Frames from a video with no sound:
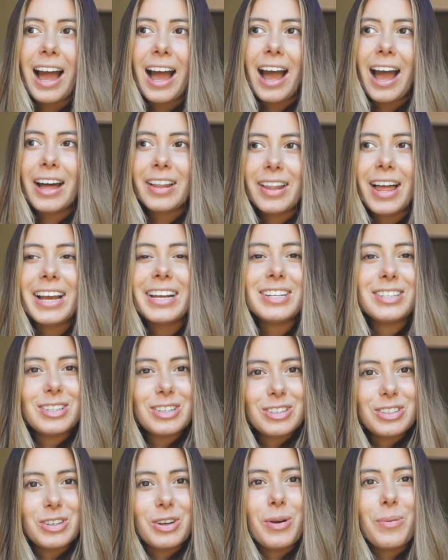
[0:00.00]
I like to
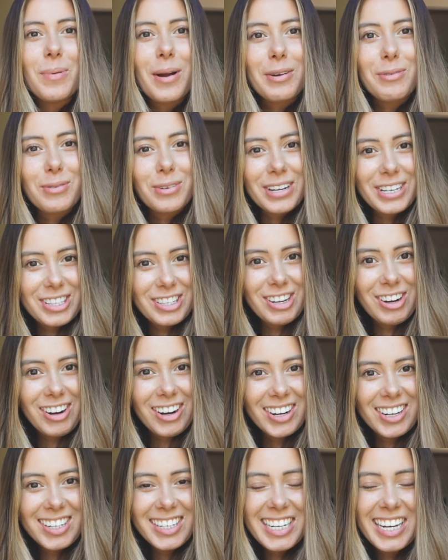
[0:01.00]
do my
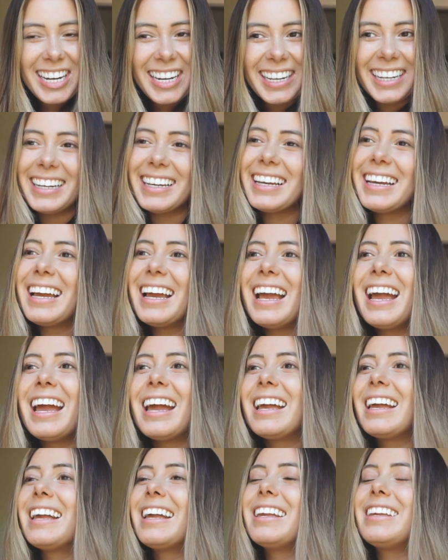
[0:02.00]
research.
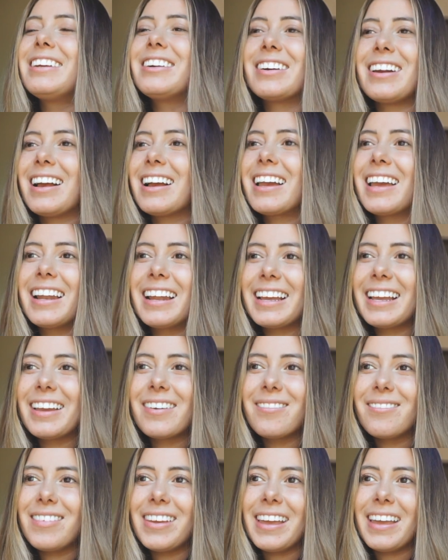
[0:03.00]
You're not gonna
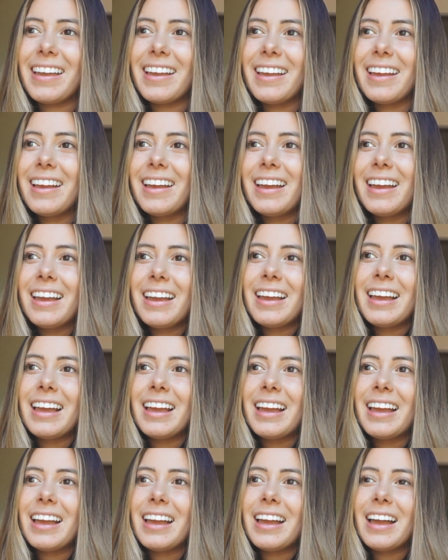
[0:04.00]
give me,
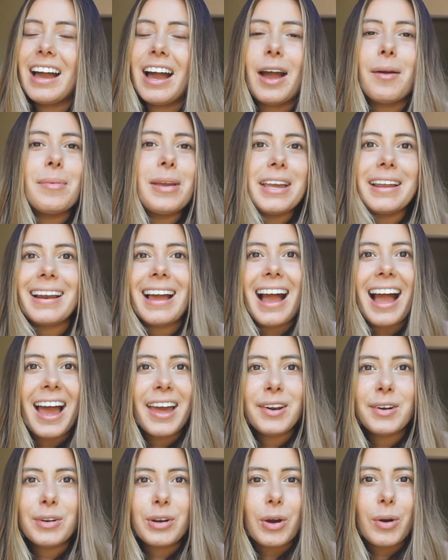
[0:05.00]
I mean, I
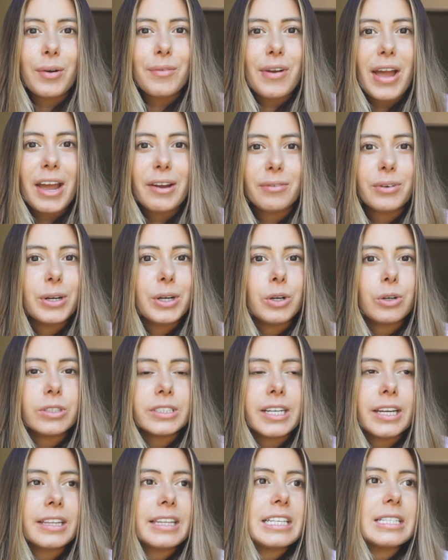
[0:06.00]
don't know if every
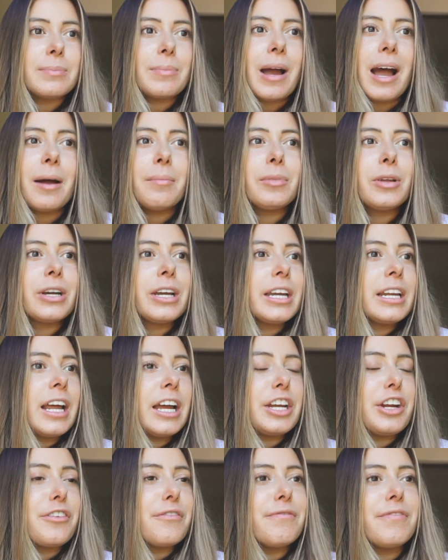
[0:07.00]
girl's like this, but I'm looking
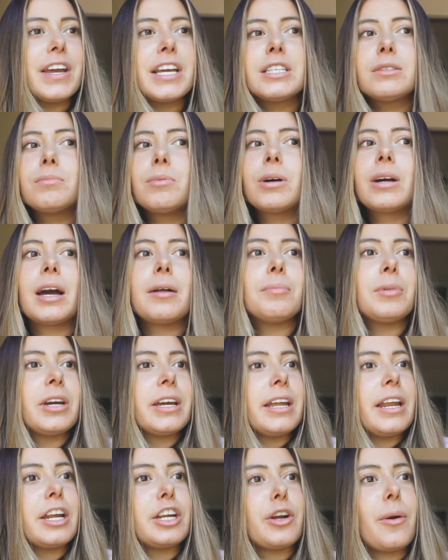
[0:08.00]
at your Facebook, I'm
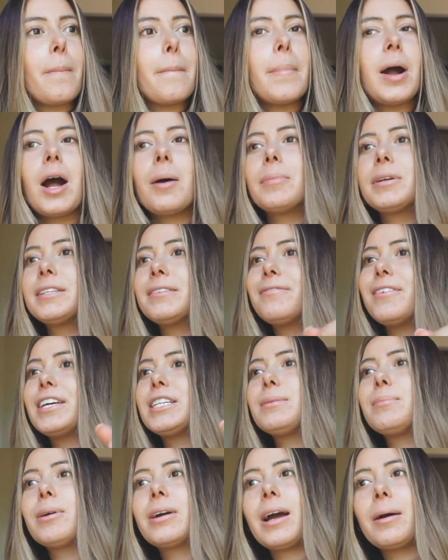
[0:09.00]
looking at your mama's
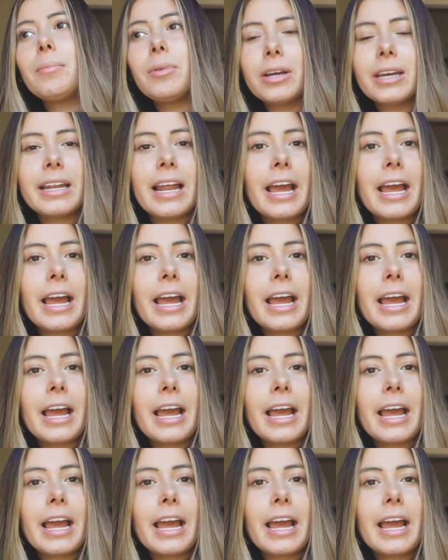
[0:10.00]
Facebook, I'm looking